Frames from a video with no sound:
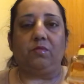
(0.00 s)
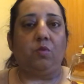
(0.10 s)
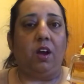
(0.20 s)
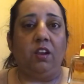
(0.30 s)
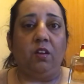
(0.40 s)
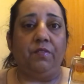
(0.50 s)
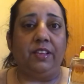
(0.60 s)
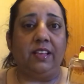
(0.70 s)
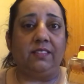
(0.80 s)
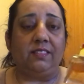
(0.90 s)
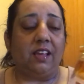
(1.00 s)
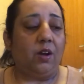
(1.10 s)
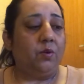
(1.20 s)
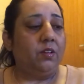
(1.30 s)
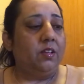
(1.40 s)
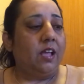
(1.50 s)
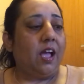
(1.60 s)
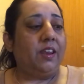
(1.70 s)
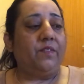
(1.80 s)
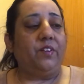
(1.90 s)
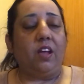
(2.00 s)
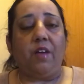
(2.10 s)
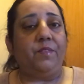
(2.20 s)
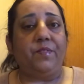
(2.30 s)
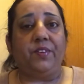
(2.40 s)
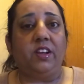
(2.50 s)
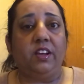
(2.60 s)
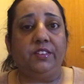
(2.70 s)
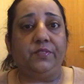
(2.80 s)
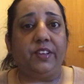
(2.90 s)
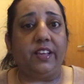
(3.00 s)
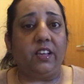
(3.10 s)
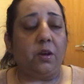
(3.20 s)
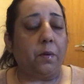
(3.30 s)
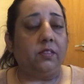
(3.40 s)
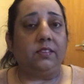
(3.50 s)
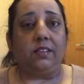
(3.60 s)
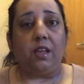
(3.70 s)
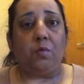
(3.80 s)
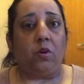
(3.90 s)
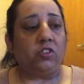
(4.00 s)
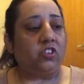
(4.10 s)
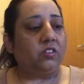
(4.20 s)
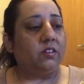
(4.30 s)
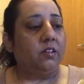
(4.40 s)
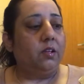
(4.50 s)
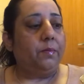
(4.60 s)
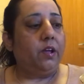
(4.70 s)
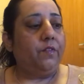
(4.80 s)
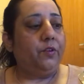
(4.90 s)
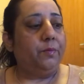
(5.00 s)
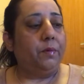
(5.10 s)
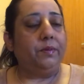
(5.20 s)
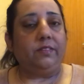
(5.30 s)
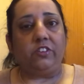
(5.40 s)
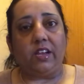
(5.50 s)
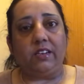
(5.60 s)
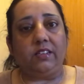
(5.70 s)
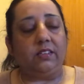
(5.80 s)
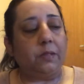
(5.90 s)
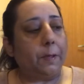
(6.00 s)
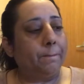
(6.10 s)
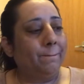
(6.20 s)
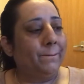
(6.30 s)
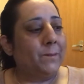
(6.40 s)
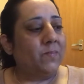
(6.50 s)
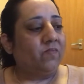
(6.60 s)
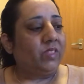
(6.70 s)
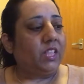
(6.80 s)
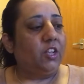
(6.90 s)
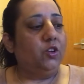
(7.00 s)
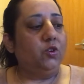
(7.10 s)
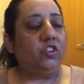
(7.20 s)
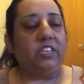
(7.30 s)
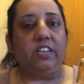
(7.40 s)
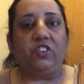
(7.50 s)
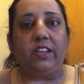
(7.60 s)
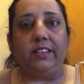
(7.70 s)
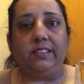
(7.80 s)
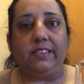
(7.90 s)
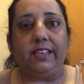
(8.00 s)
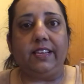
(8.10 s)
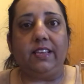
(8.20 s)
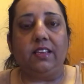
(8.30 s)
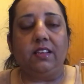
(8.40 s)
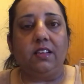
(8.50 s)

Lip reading: quite a lot of years now. I've never heard of it until I watched Perfume Mummy's channel. Gucci Accenti.